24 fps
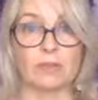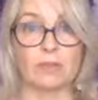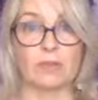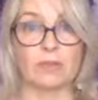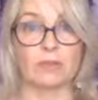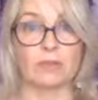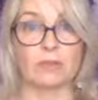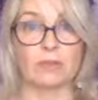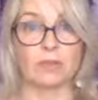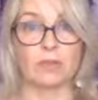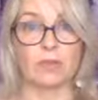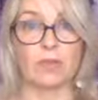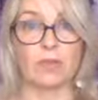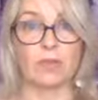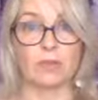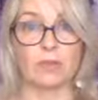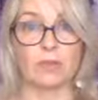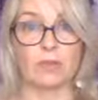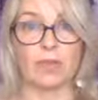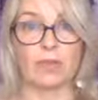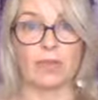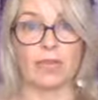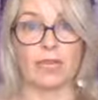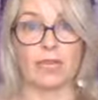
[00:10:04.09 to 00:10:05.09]
And
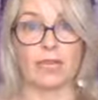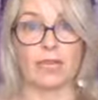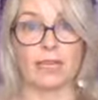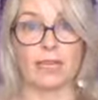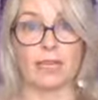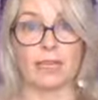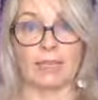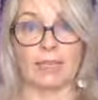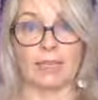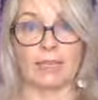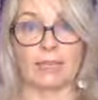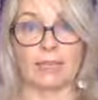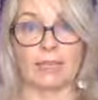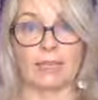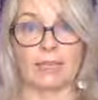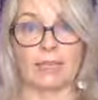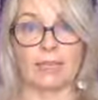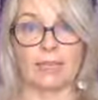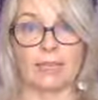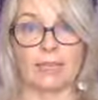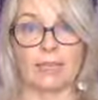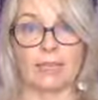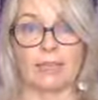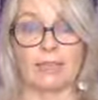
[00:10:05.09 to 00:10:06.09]
ultimately,
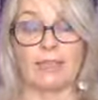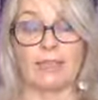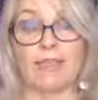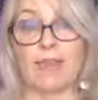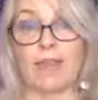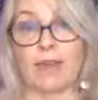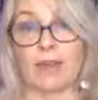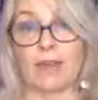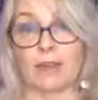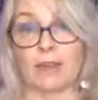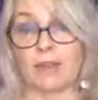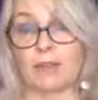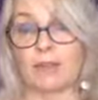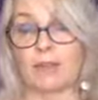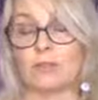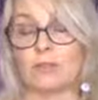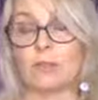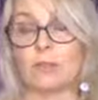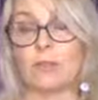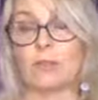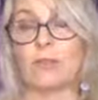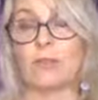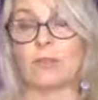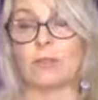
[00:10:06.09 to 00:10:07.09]
that
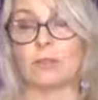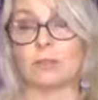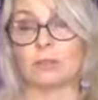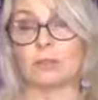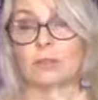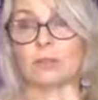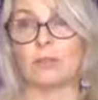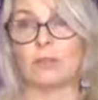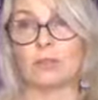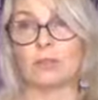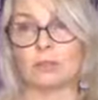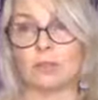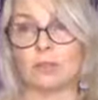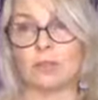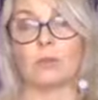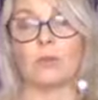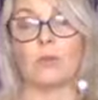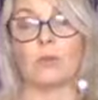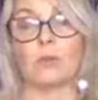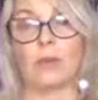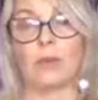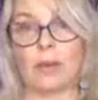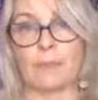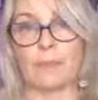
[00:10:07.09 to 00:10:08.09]
will, it will
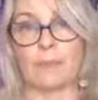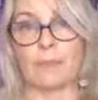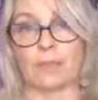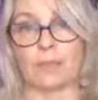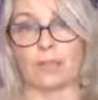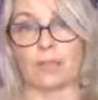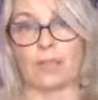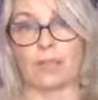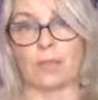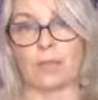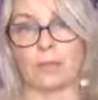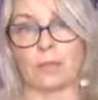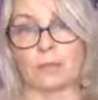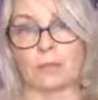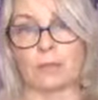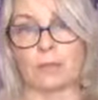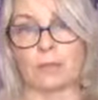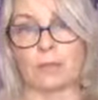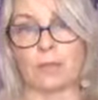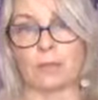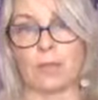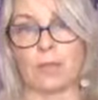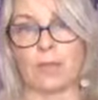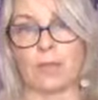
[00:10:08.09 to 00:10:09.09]
come back at you in
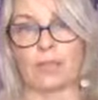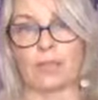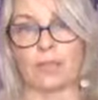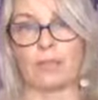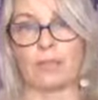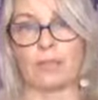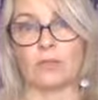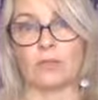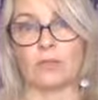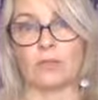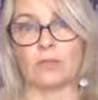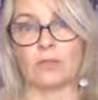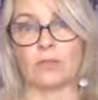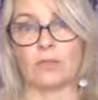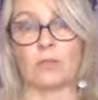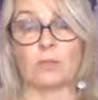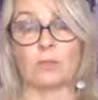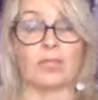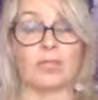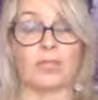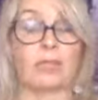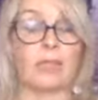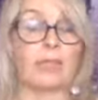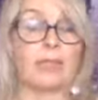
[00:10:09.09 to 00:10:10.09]
some way.
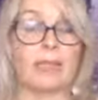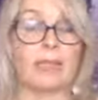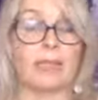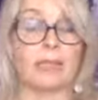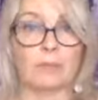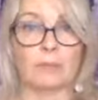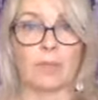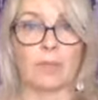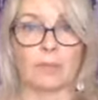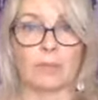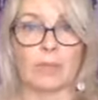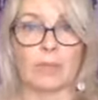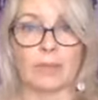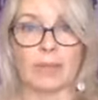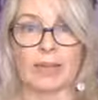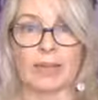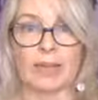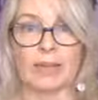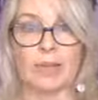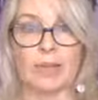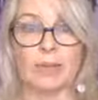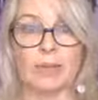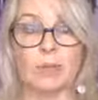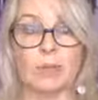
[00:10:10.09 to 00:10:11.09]
It is coming back at
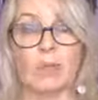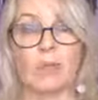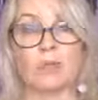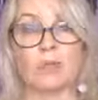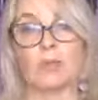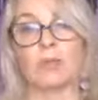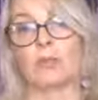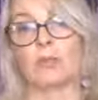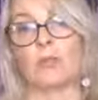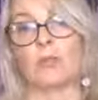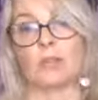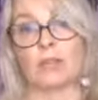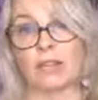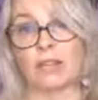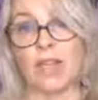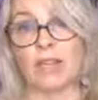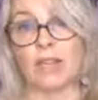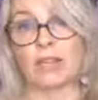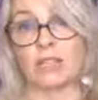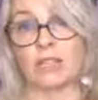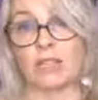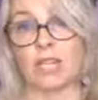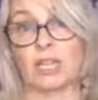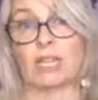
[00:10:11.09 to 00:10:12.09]
you because you're not
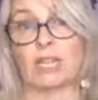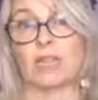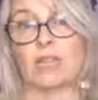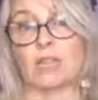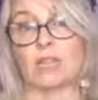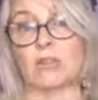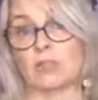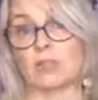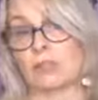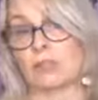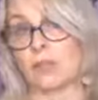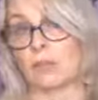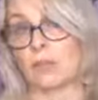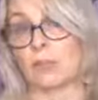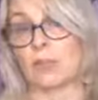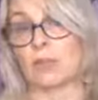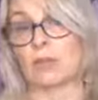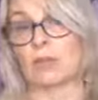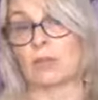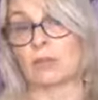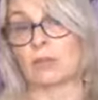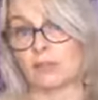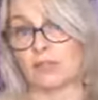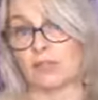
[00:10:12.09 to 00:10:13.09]
changing and you're keeping
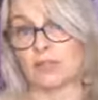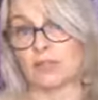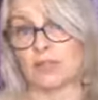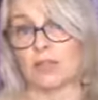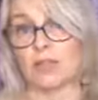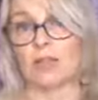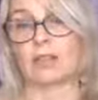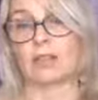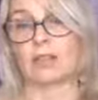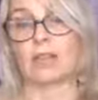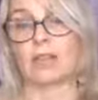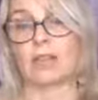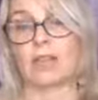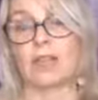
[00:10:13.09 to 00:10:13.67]
yourself stuck.